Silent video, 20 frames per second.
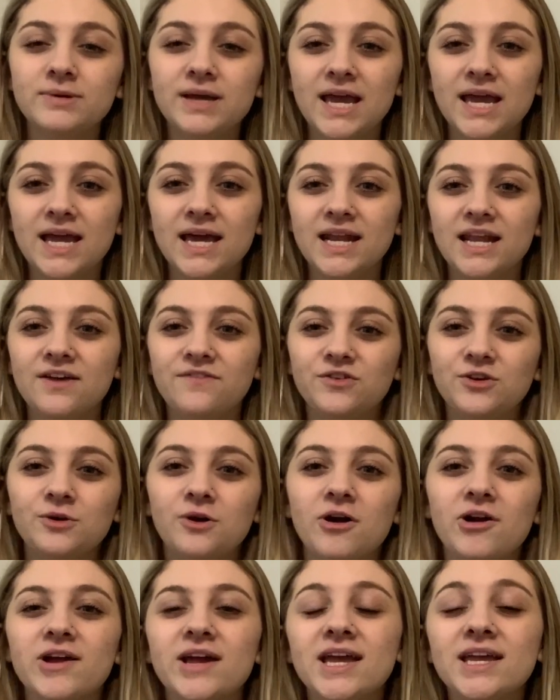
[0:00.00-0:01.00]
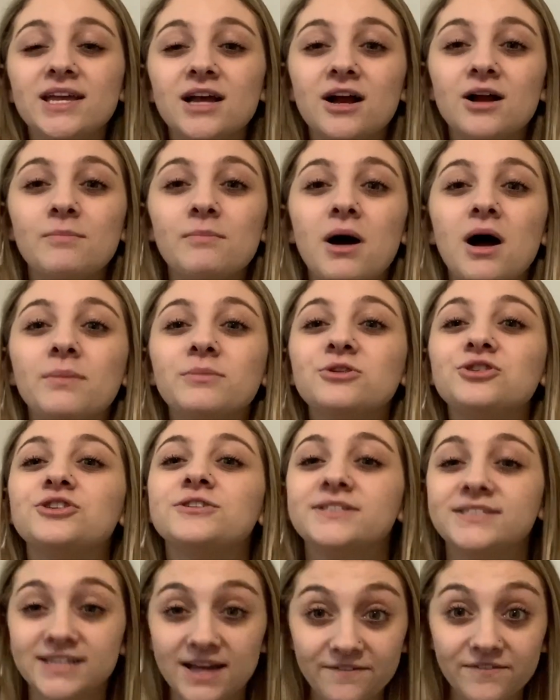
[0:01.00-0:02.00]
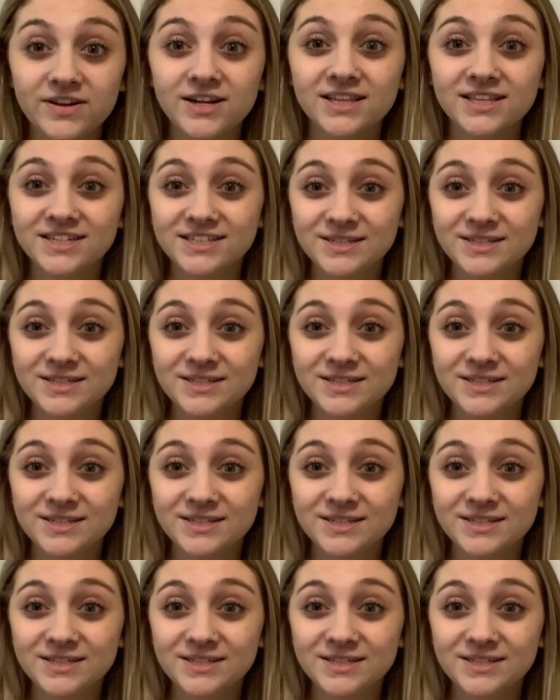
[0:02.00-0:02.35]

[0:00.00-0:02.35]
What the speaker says: And if you are a young mom, you should definitely